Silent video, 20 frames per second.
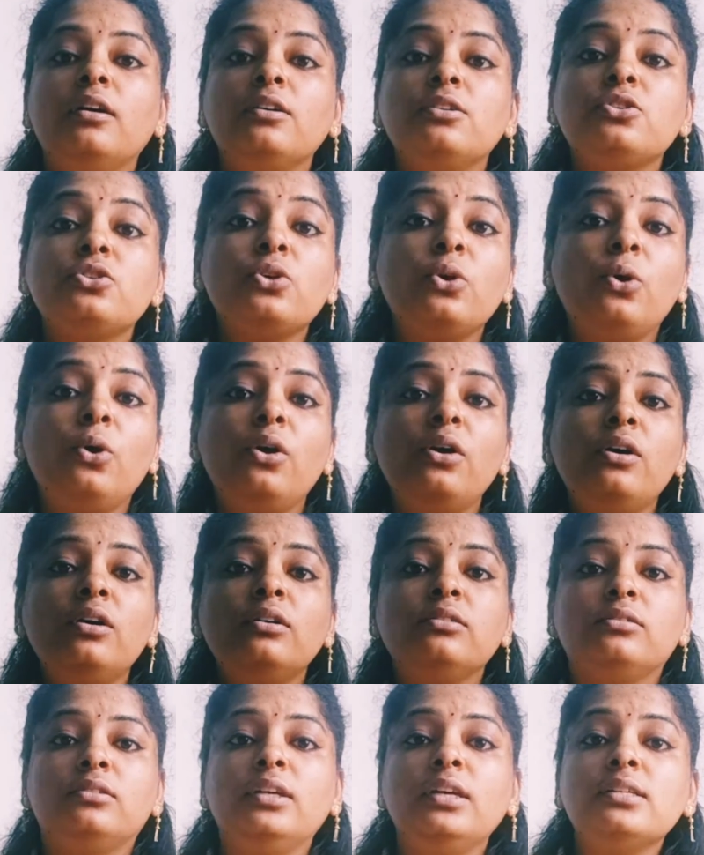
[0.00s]

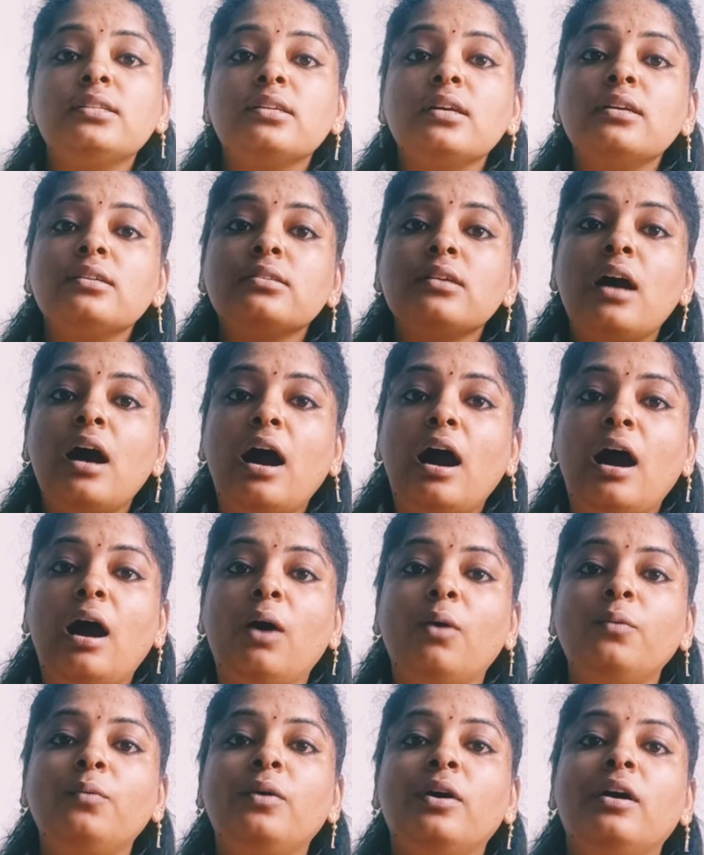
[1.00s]
So, this is
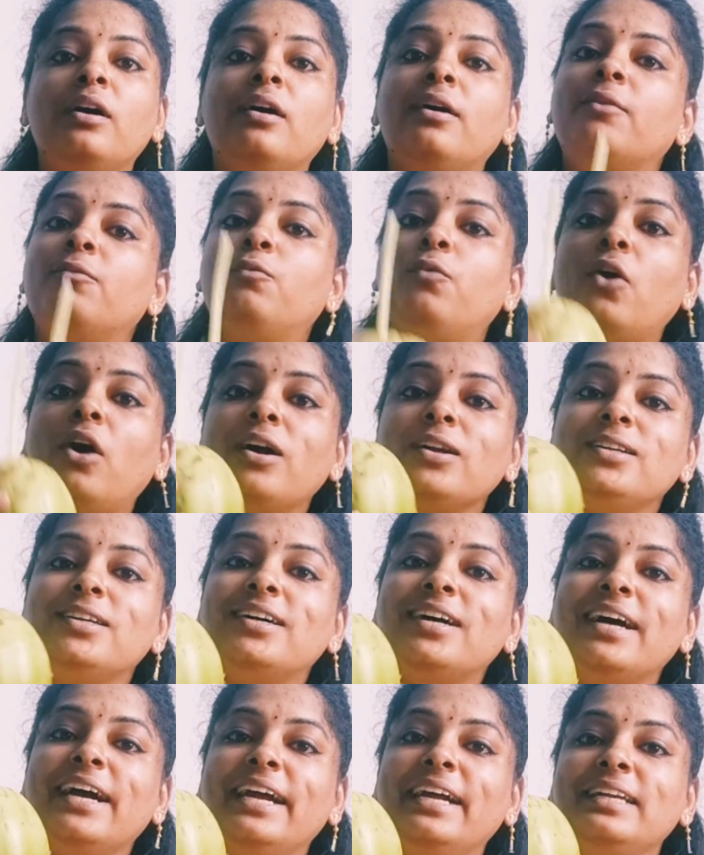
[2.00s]
how
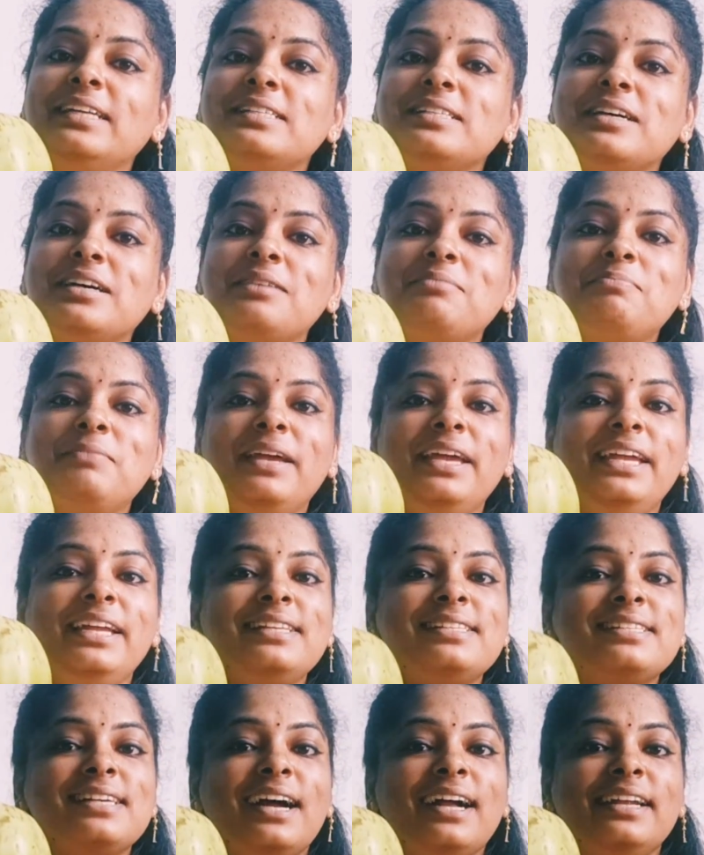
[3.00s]
water ends up
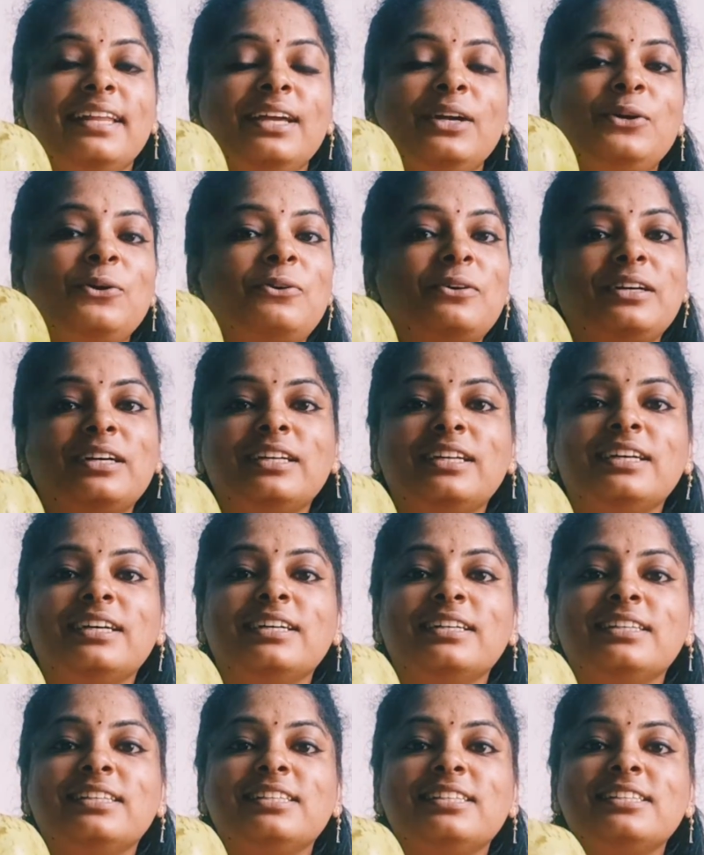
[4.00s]
inside a
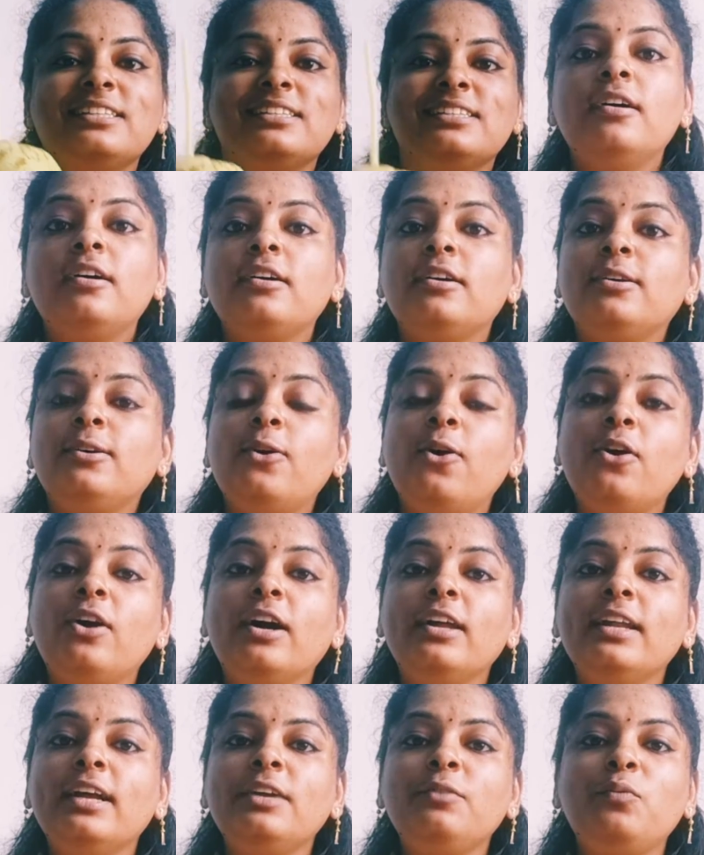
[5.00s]
coconut.
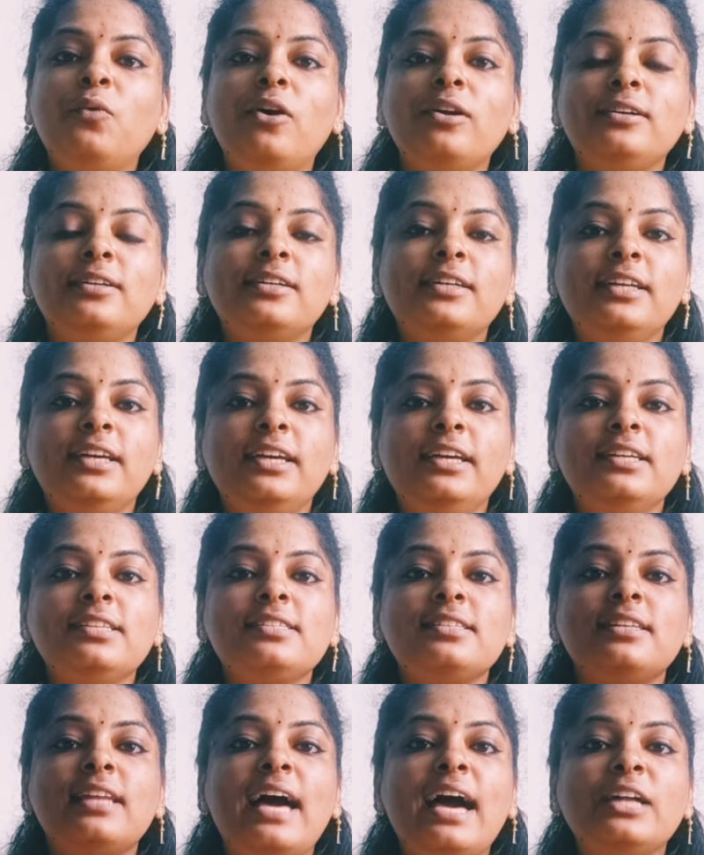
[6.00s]
Coconut water
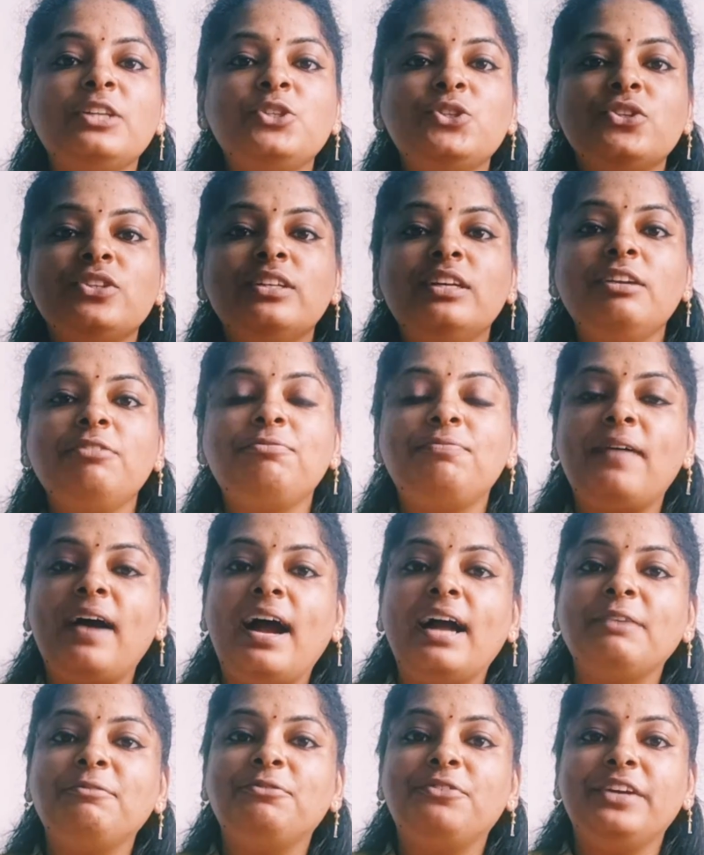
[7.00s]
is natural
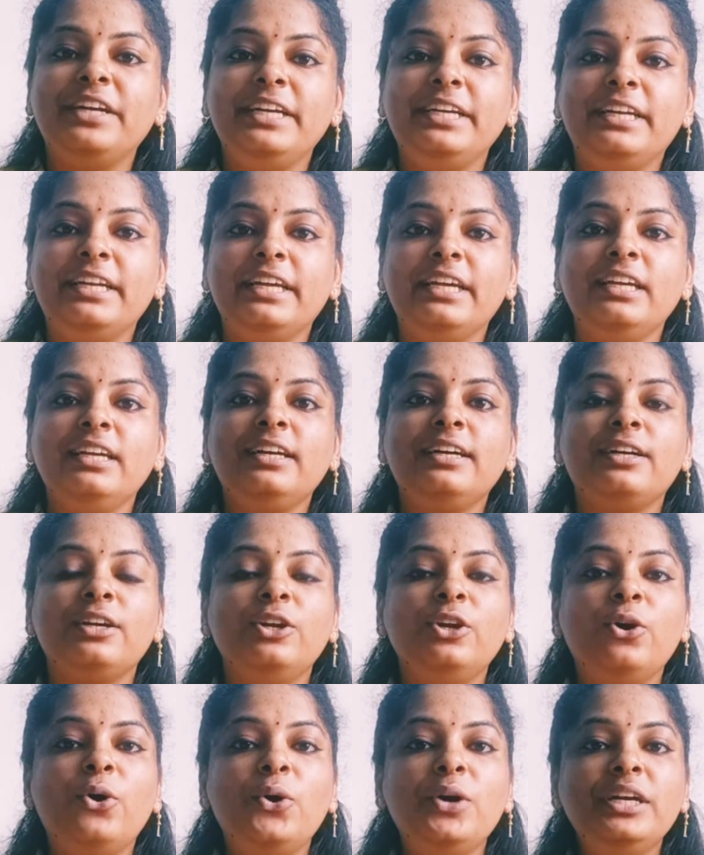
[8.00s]
fat-free drink
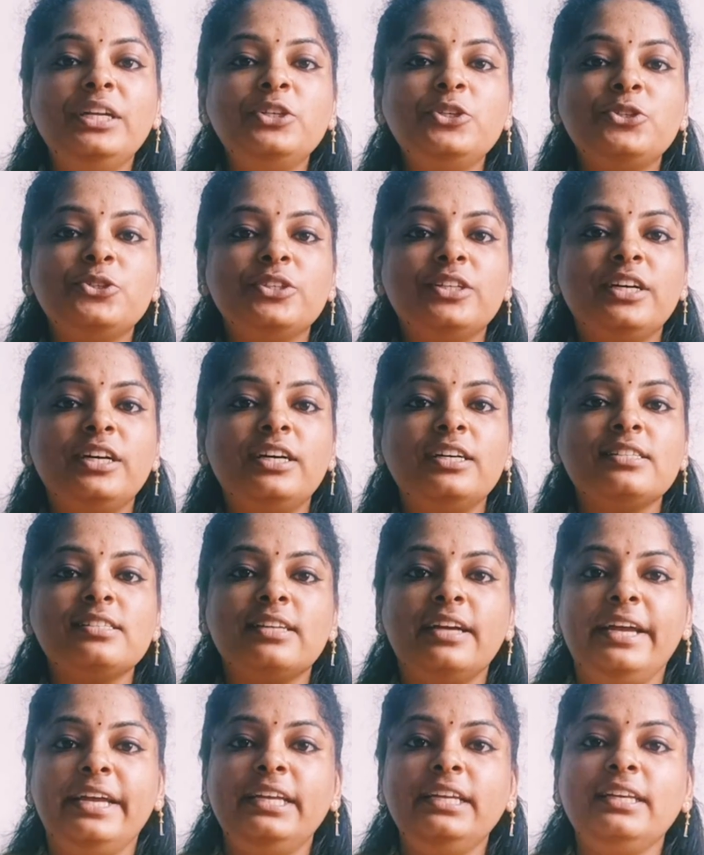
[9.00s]
low in sugars
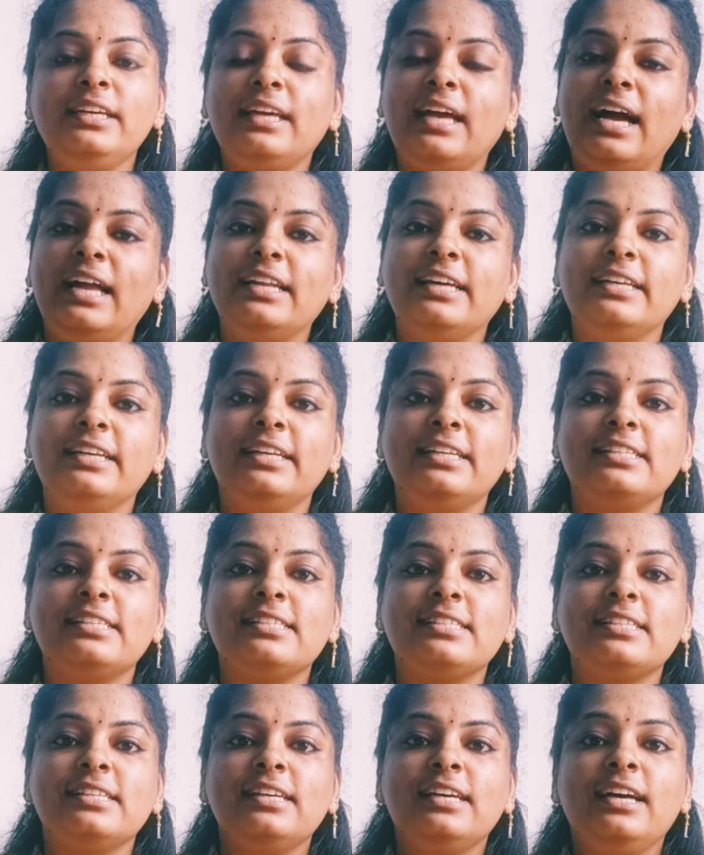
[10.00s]
and
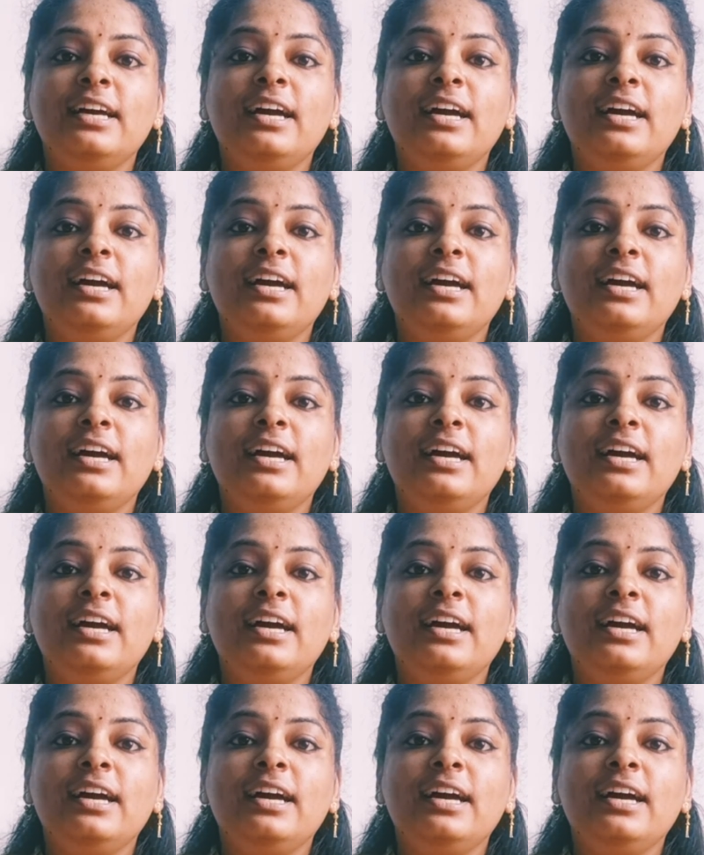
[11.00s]
calories